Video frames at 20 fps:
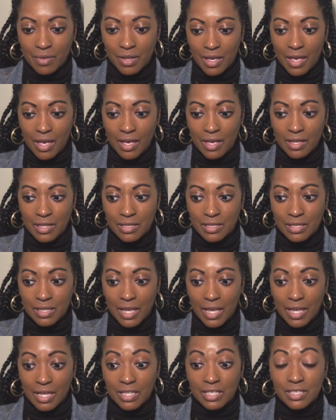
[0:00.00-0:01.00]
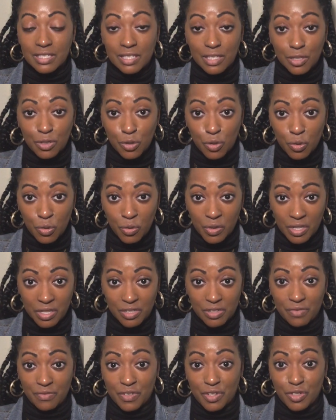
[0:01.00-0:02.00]
as a single
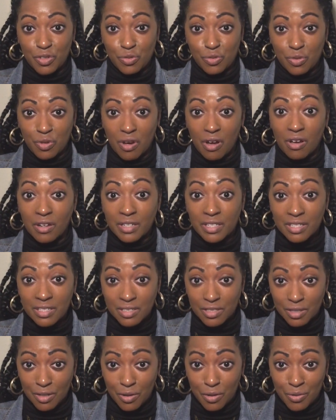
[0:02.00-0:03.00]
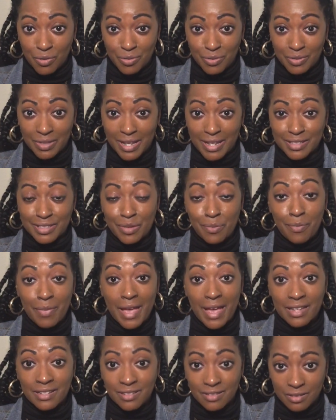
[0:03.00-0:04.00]
individual on his own as a
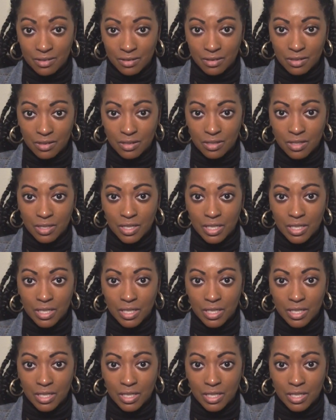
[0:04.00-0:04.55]
bachelor,